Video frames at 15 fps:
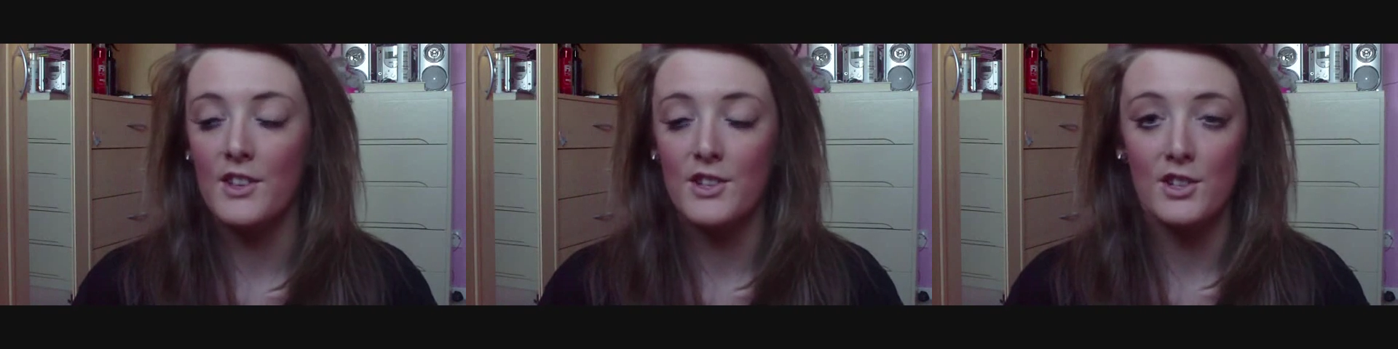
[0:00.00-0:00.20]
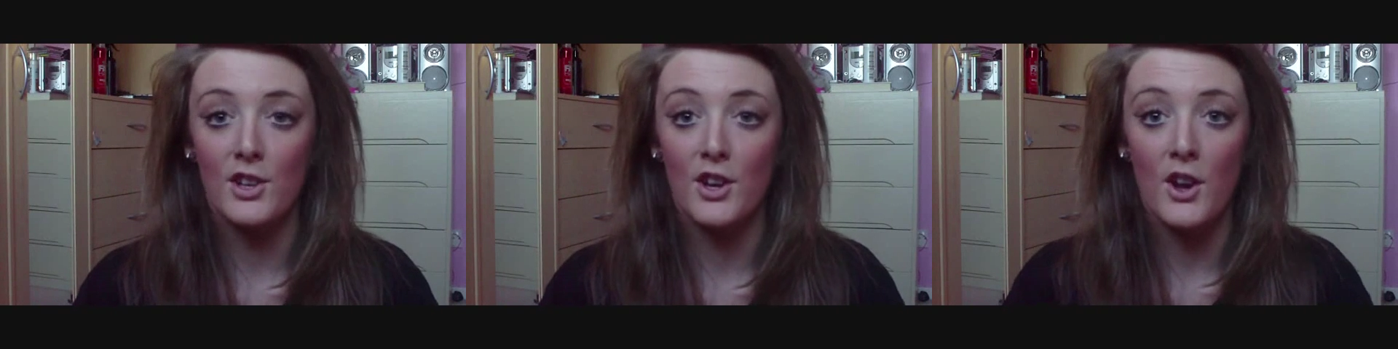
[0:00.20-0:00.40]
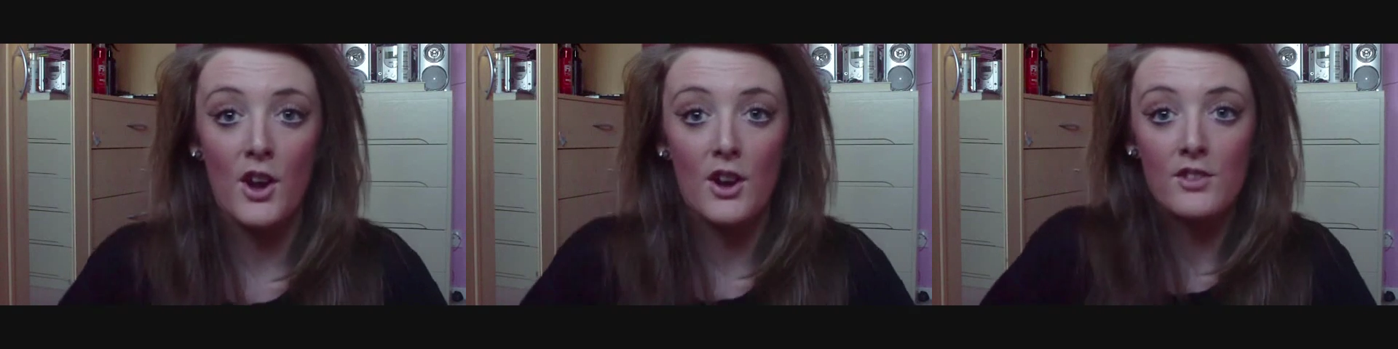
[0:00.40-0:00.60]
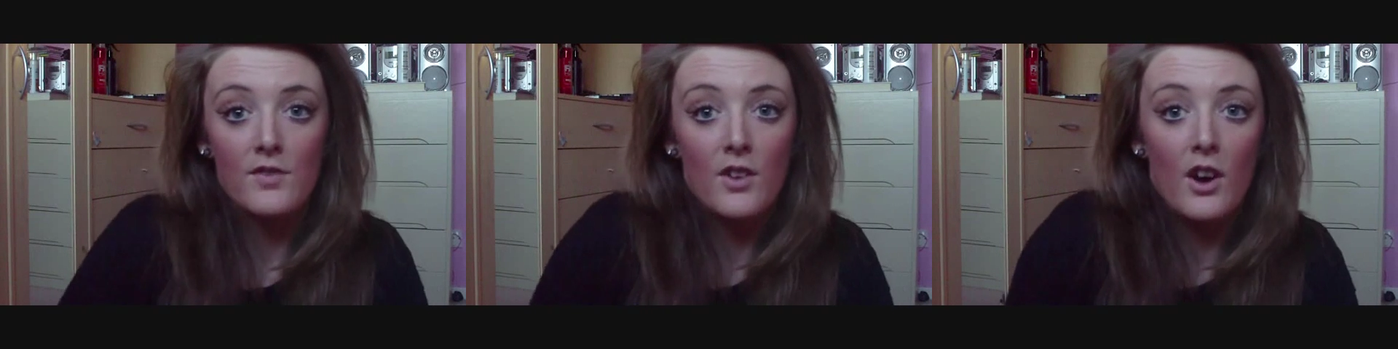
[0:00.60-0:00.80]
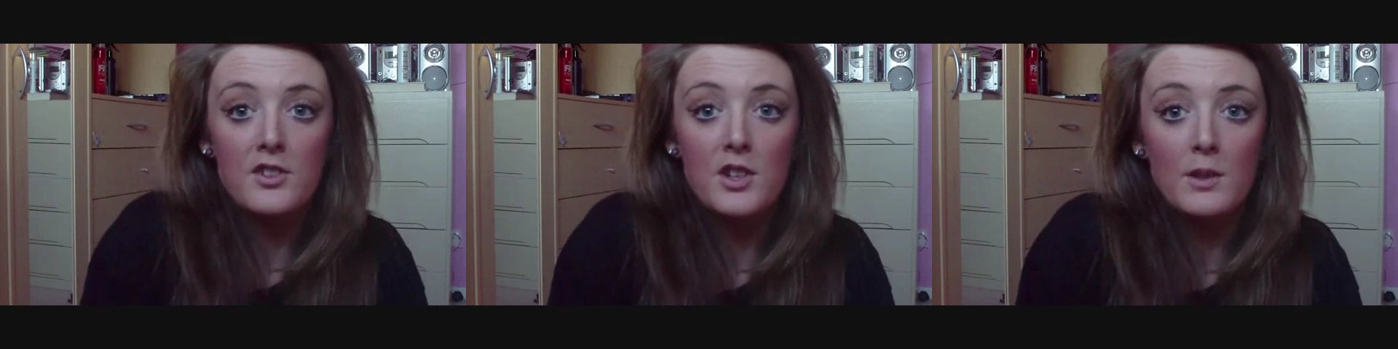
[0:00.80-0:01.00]
They just hurt
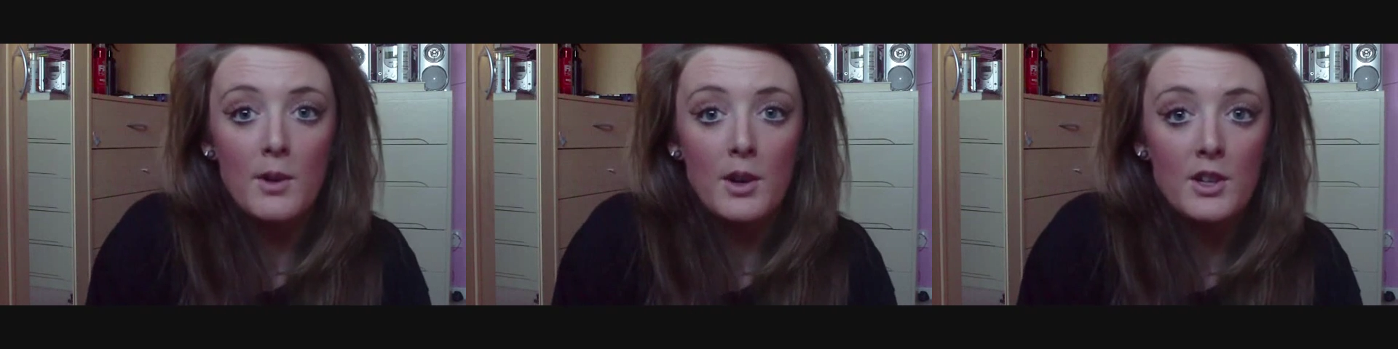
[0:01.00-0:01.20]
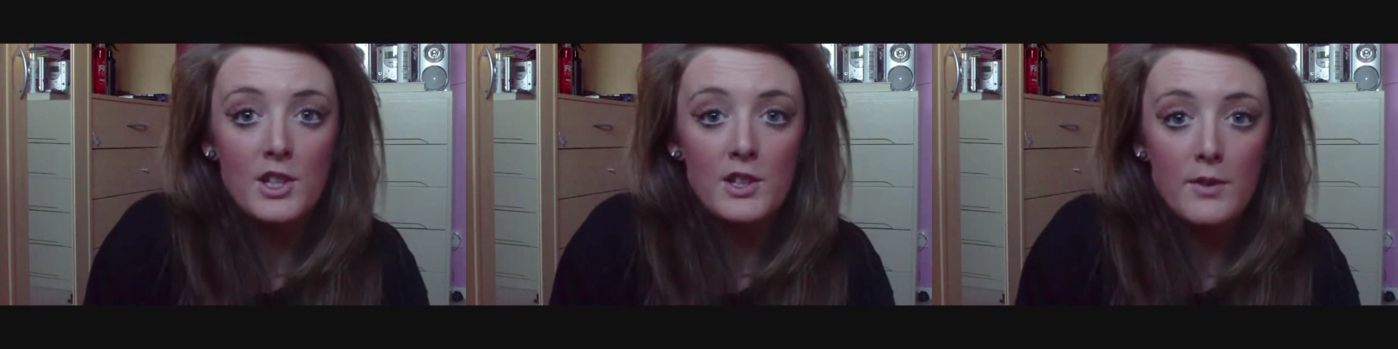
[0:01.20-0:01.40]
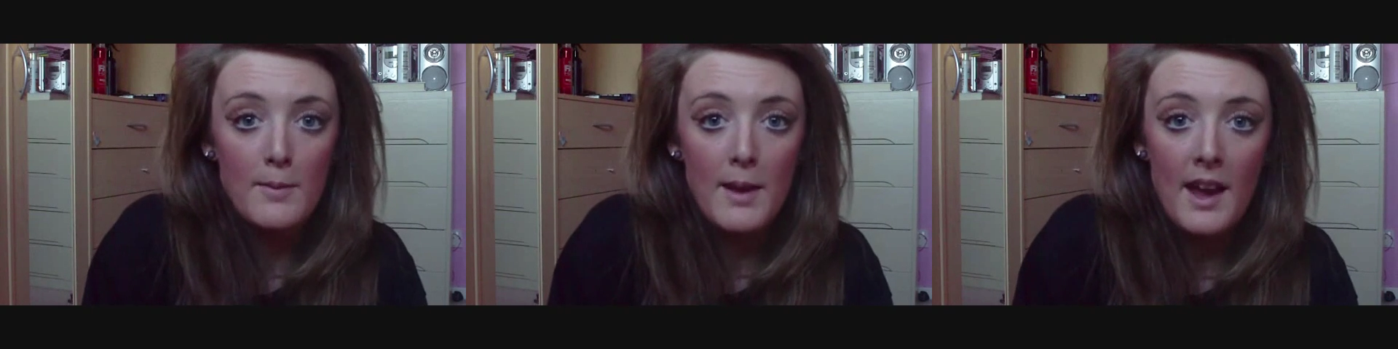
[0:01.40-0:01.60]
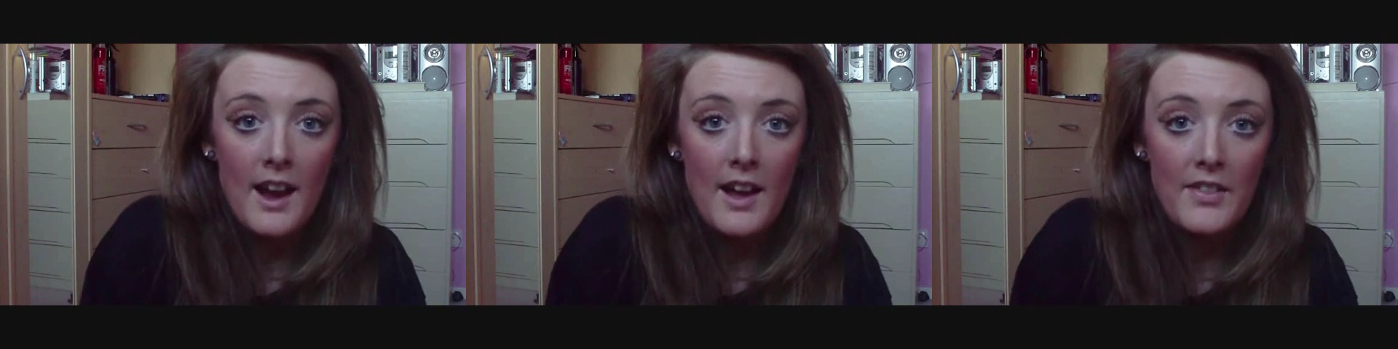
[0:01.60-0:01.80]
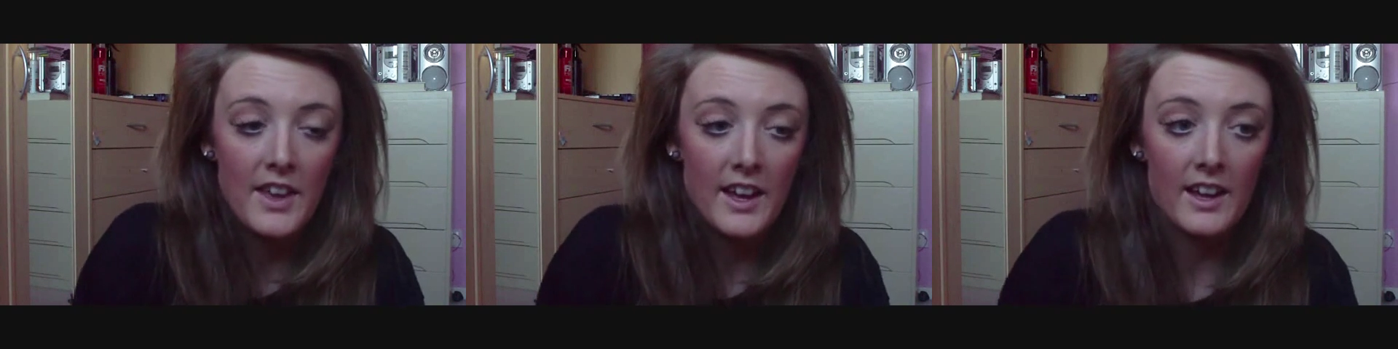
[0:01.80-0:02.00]
far too much for
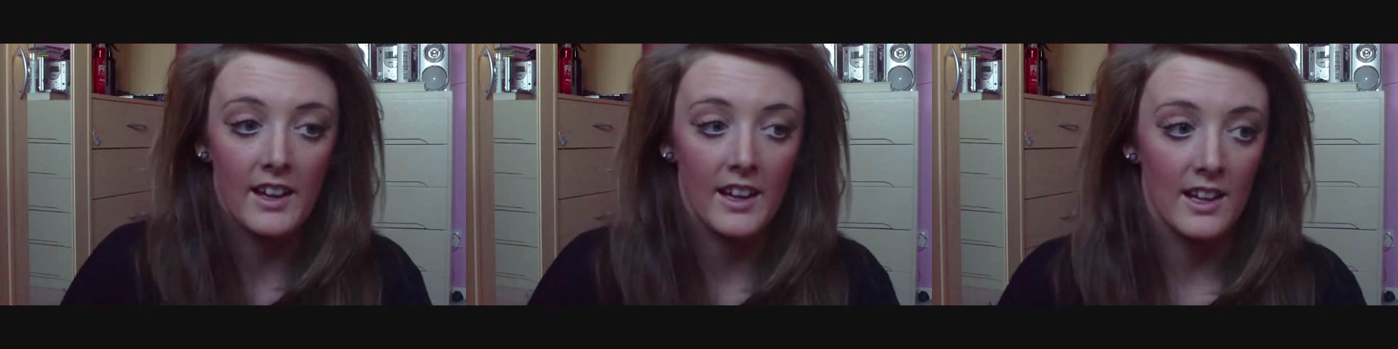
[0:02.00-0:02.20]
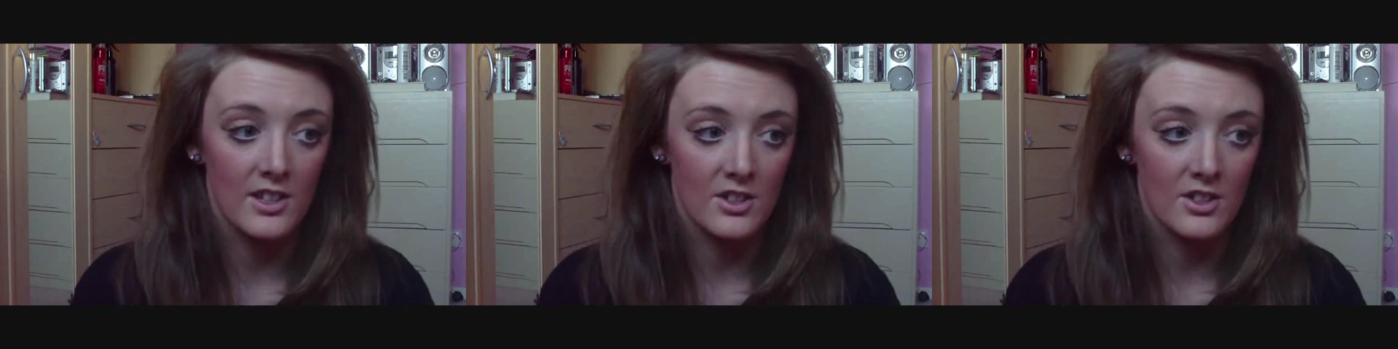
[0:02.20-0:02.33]
me, I think.